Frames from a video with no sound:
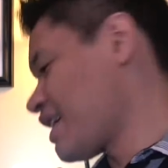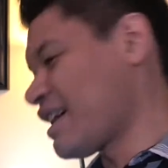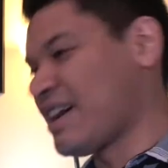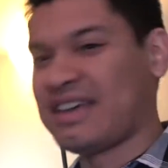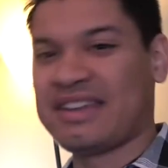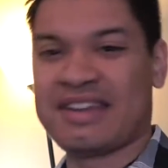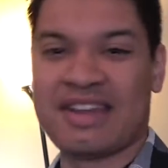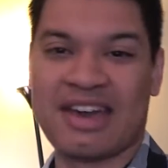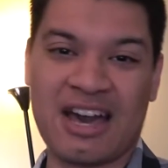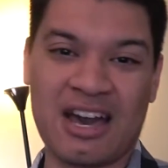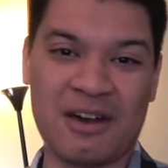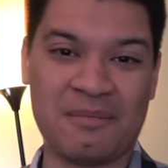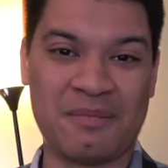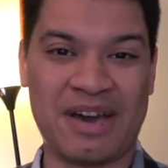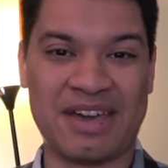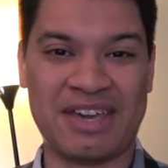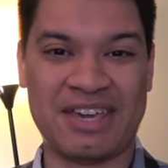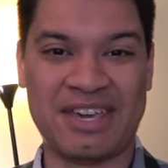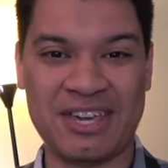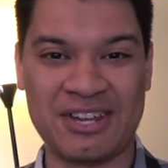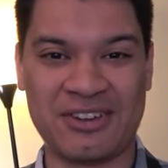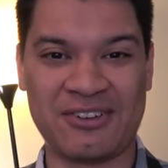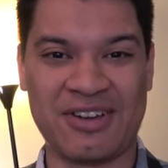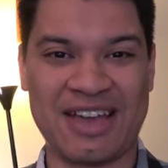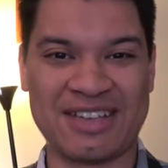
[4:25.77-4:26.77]
And now my
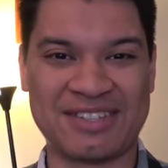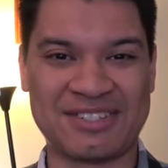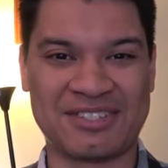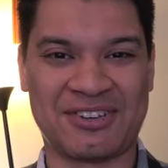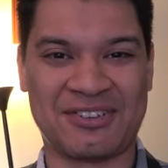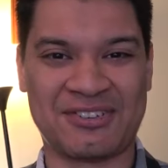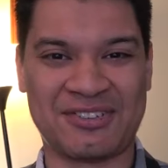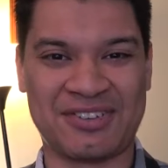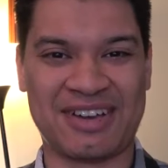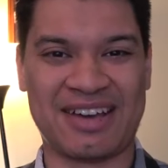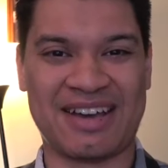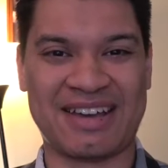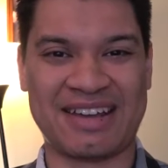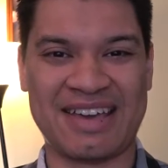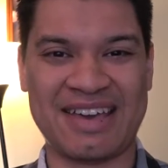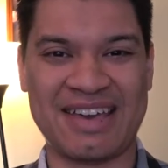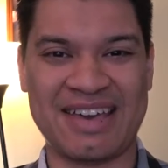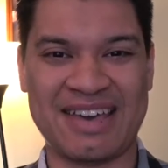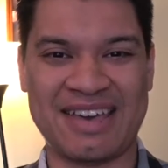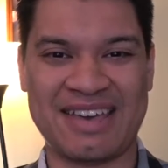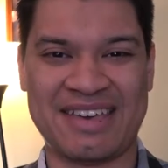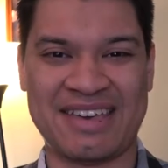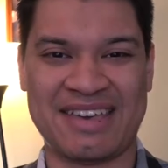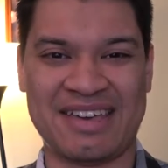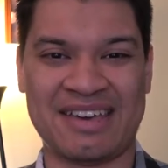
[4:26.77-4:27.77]
heater has turned on.
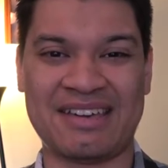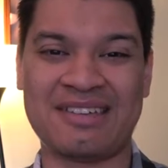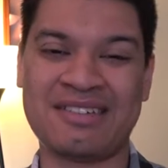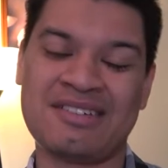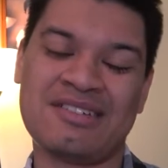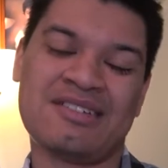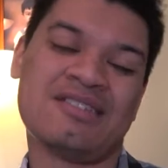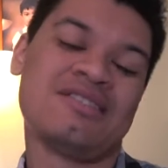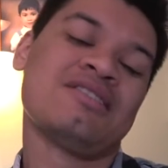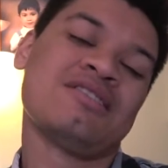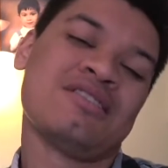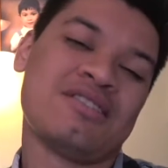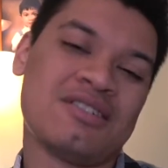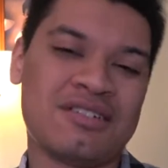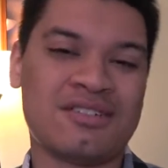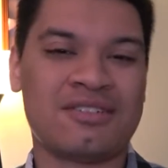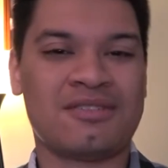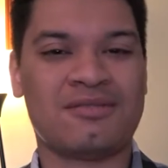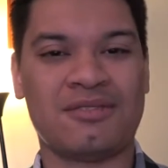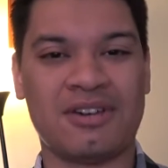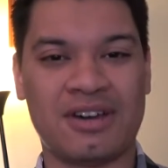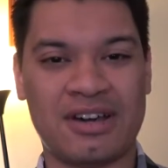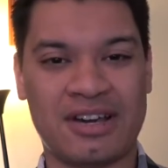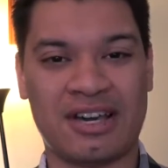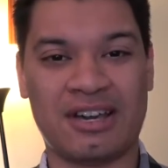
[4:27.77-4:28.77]

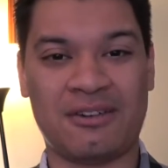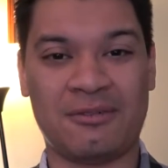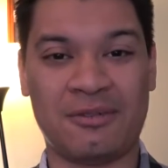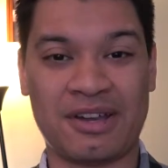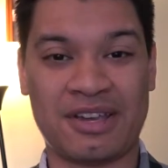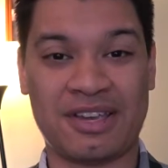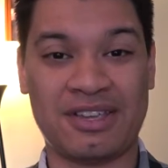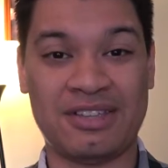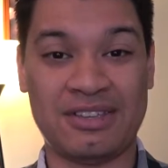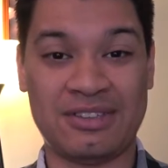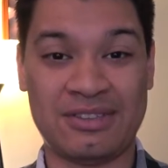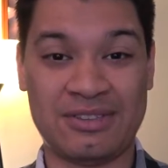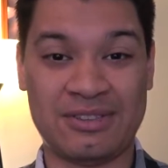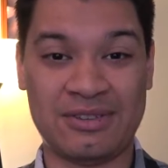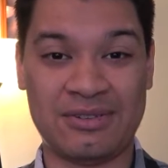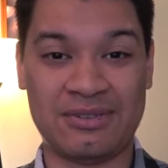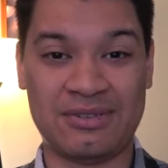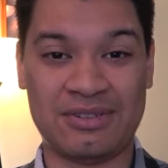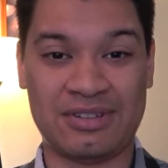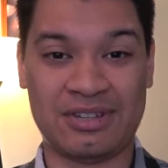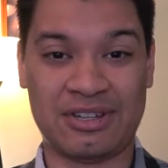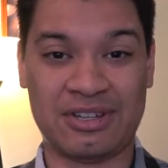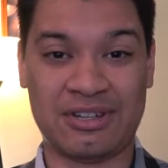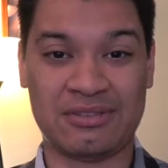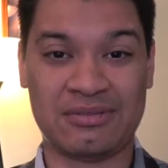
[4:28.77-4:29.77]
Well, what can you do,
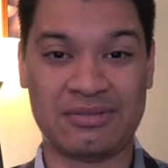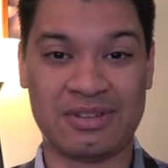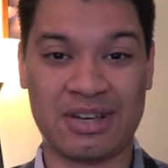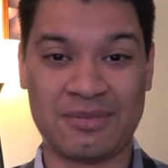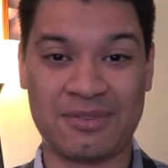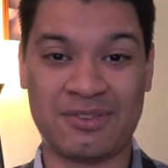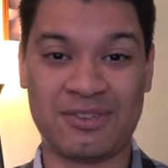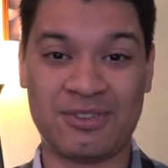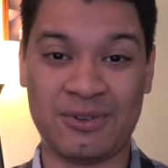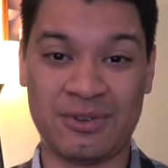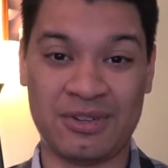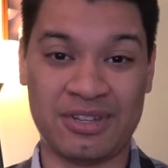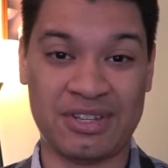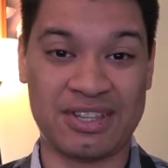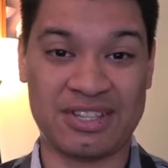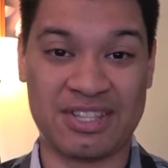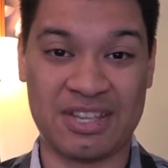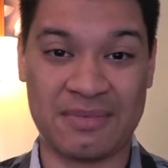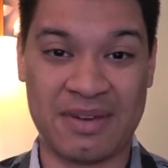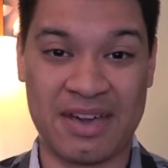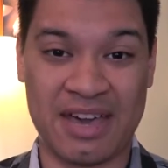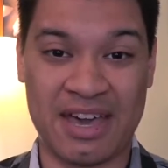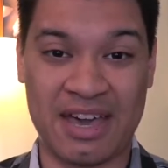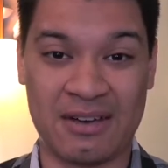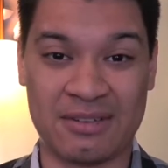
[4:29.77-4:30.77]
you know? I'm shooting this
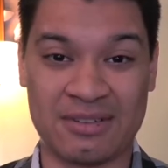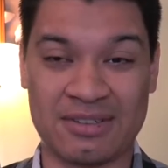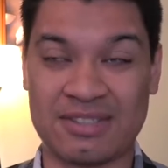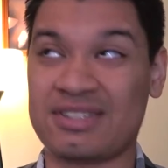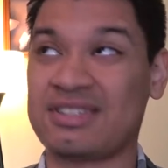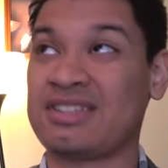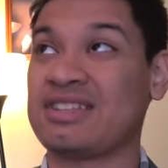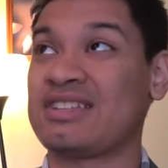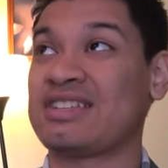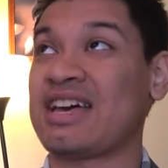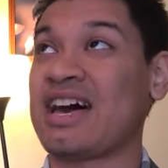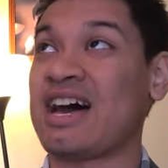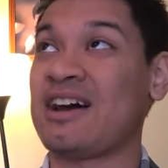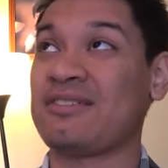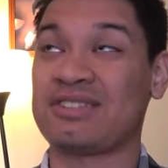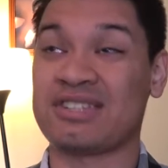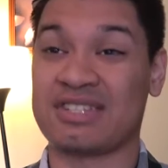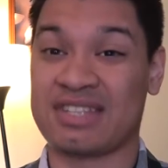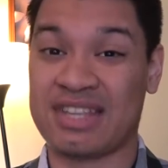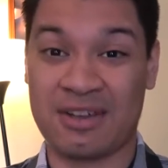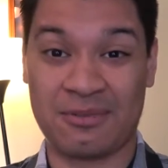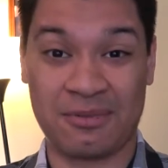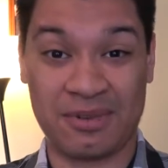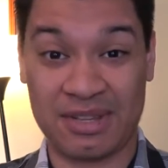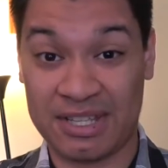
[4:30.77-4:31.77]
at my house. This house
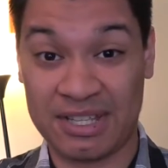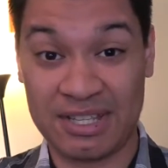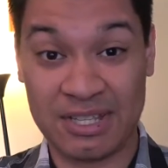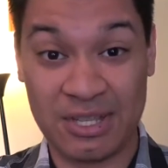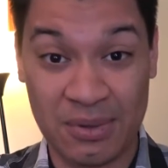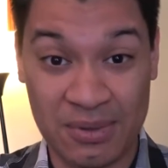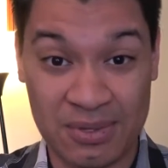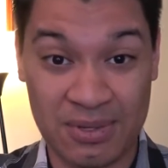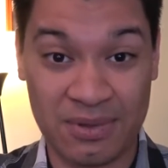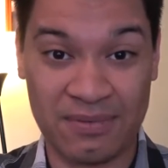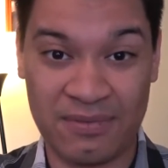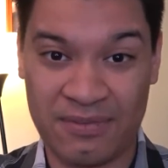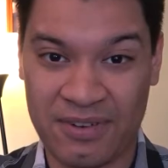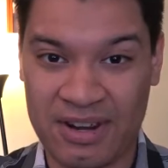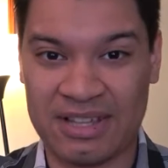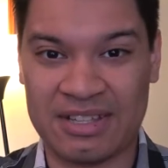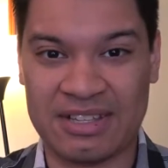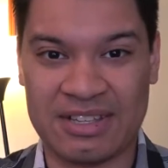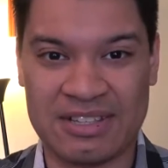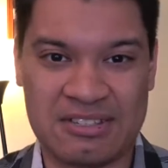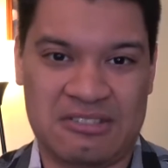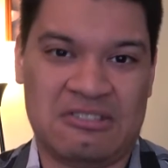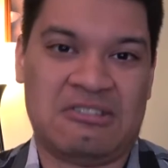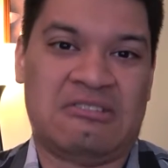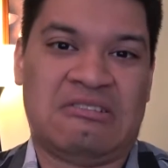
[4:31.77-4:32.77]
is not really YouTube
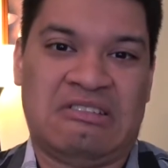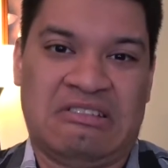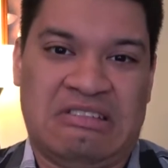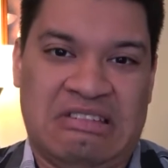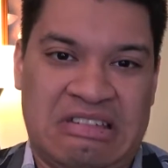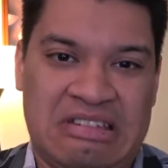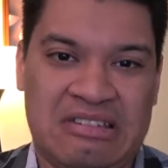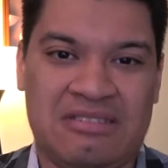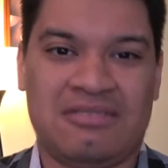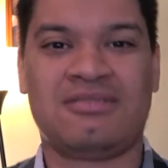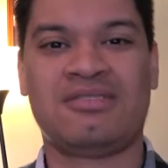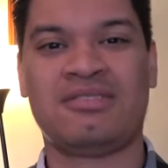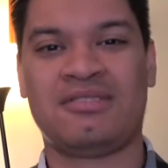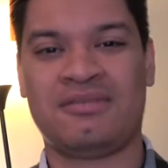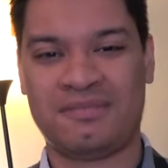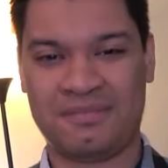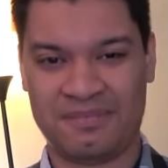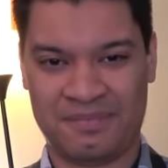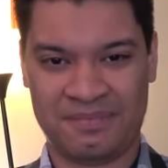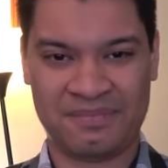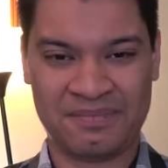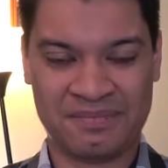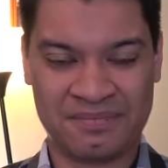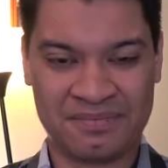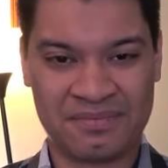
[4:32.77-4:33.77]
friendly, so yeah.
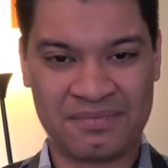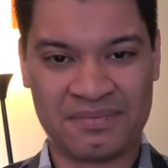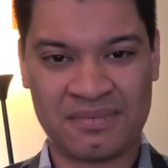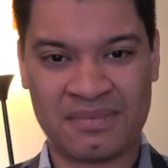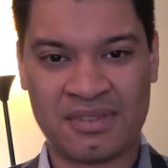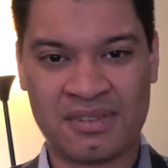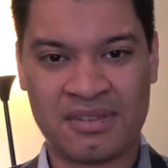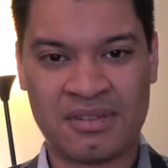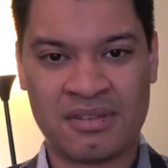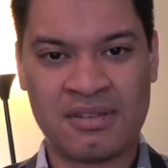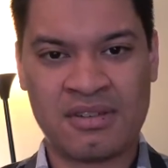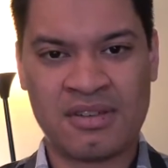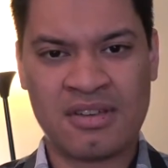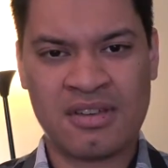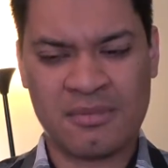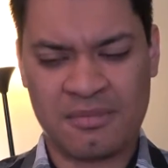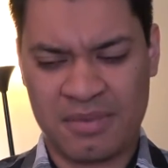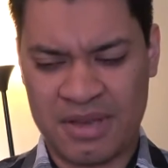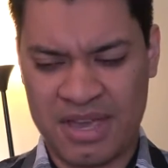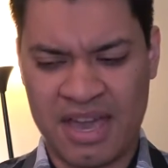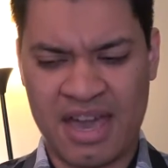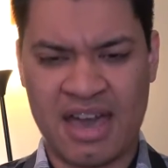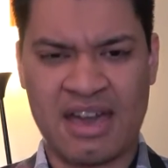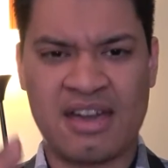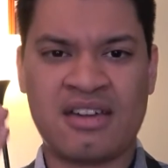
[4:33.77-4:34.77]

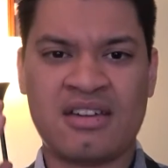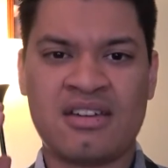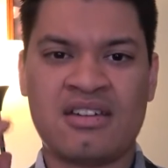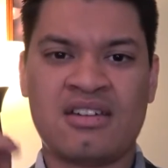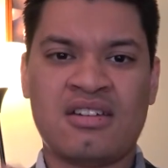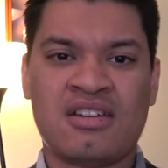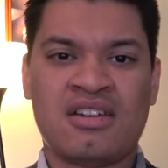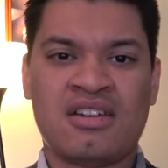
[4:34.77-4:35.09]
But yeah,